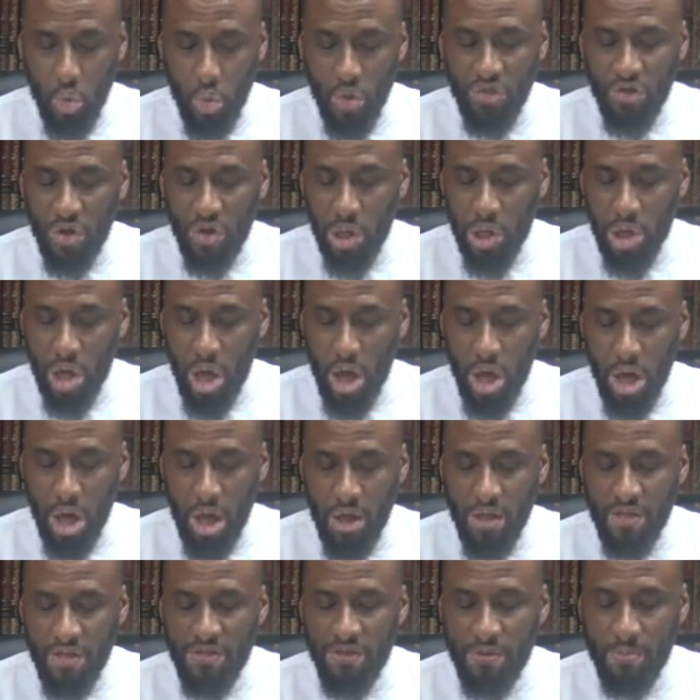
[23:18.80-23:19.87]
with
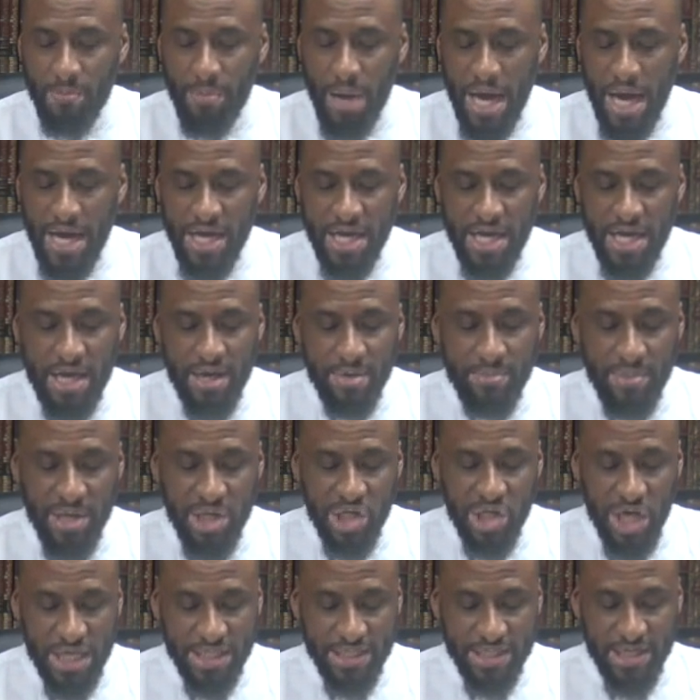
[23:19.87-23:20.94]
Allah, the mighty and
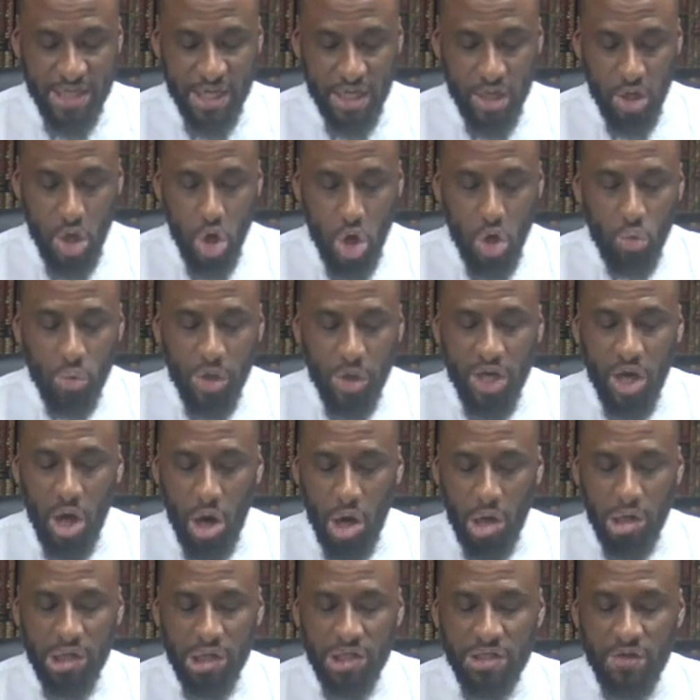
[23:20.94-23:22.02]
majestic,
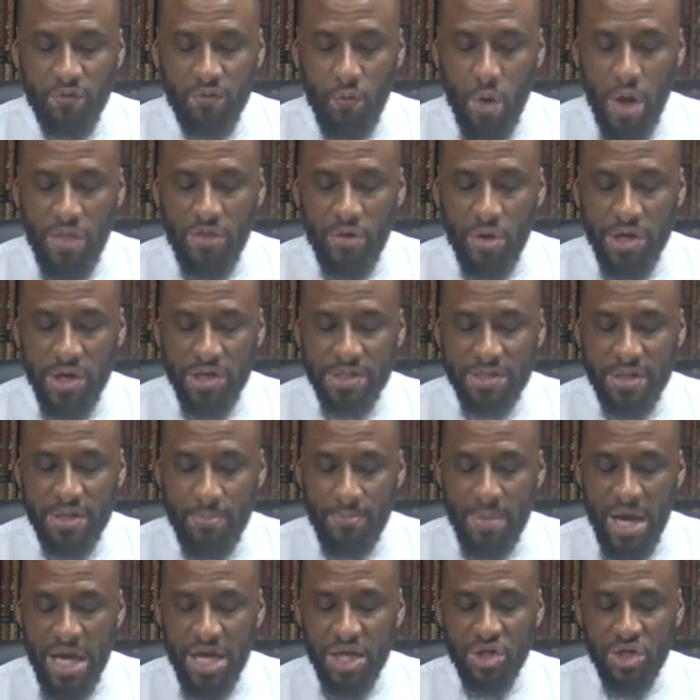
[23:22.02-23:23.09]
regardless of whether it is the
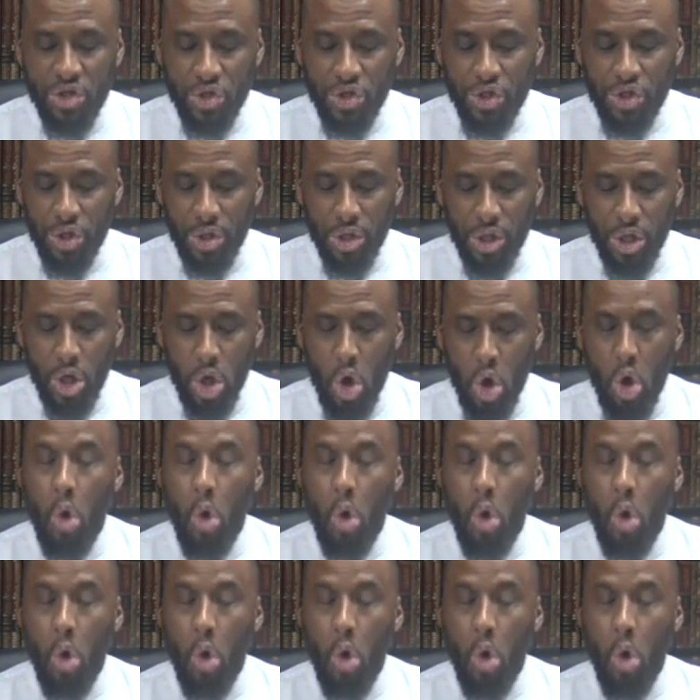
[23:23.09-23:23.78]
major shirk